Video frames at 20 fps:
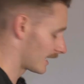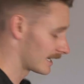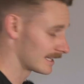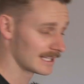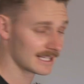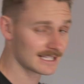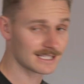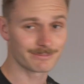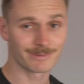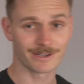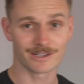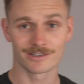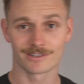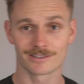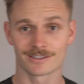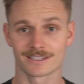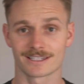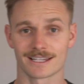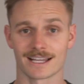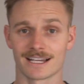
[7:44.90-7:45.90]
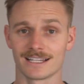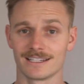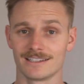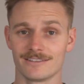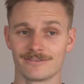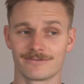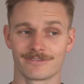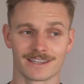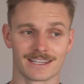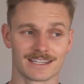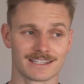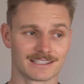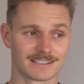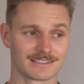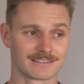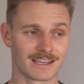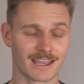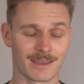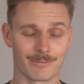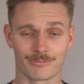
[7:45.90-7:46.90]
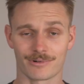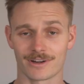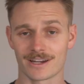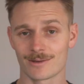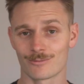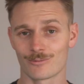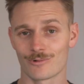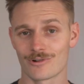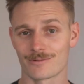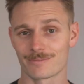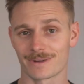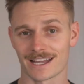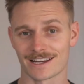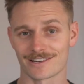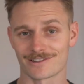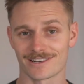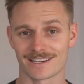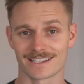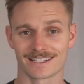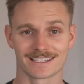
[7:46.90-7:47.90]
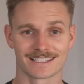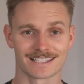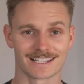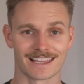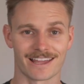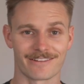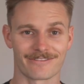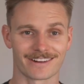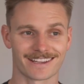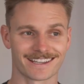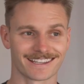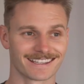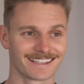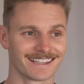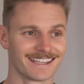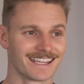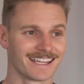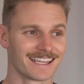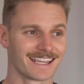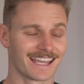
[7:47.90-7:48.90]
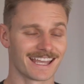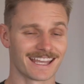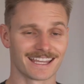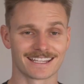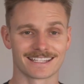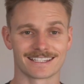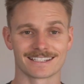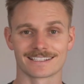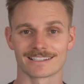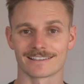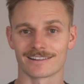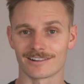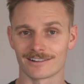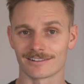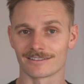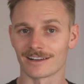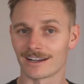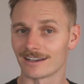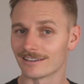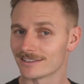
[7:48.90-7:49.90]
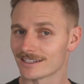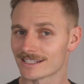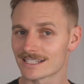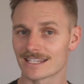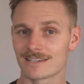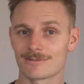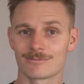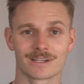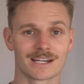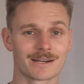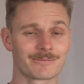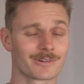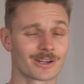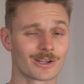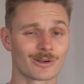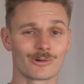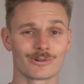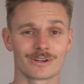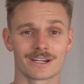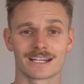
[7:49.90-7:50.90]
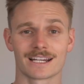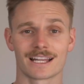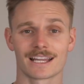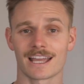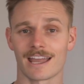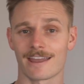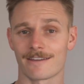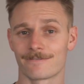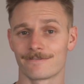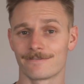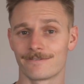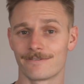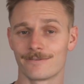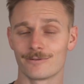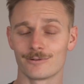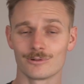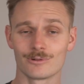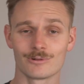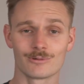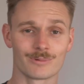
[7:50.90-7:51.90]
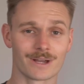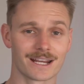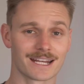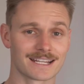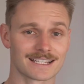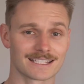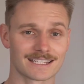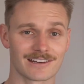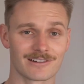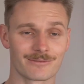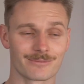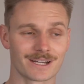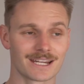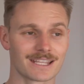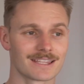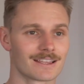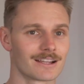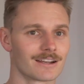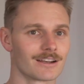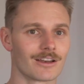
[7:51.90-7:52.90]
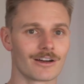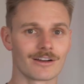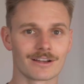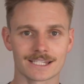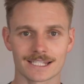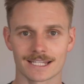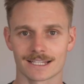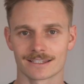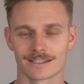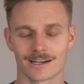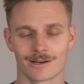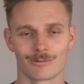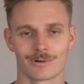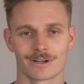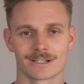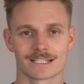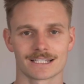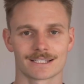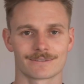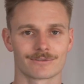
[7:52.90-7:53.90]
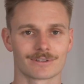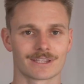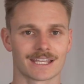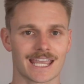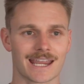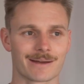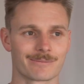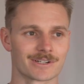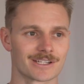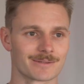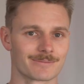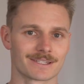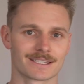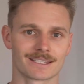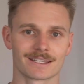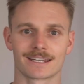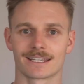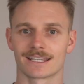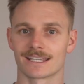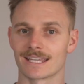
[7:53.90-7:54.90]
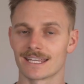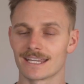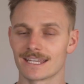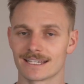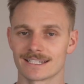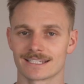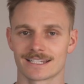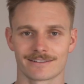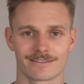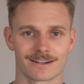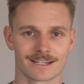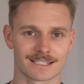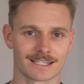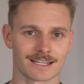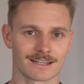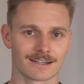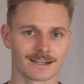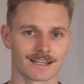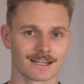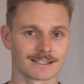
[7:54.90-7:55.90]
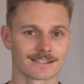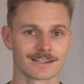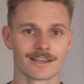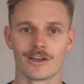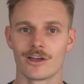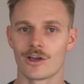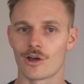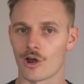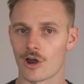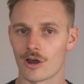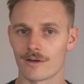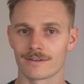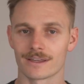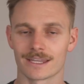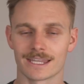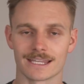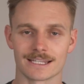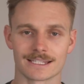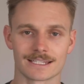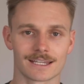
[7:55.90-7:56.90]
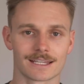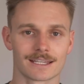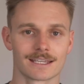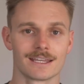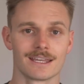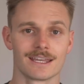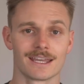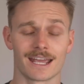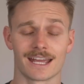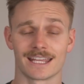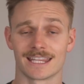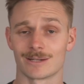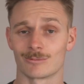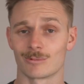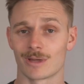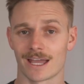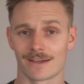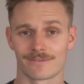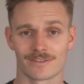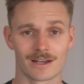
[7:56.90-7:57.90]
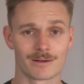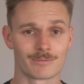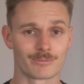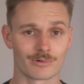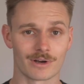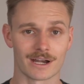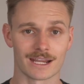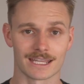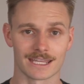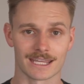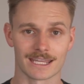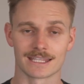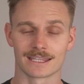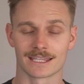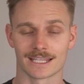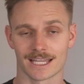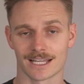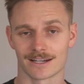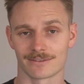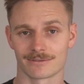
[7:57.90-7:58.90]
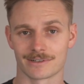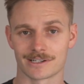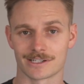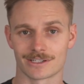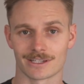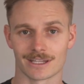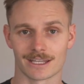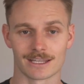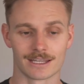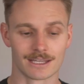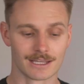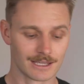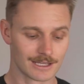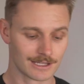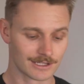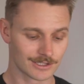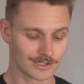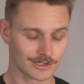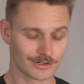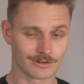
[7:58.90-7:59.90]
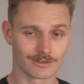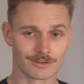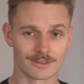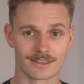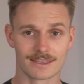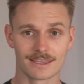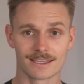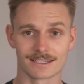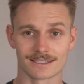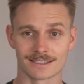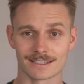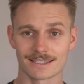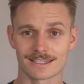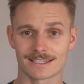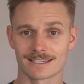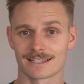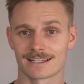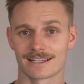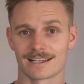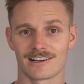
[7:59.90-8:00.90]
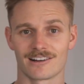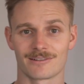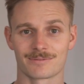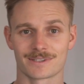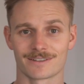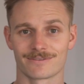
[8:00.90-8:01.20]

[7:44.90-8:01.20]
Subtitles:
And that's because I live in a pretty warm country, South Africa. And honestly, when I'm recording like a full wedding ceremony, the last thing that I want is for the camera to be sitting in direct sunlight, overheating, and then we have a break in the coverage there. So this helps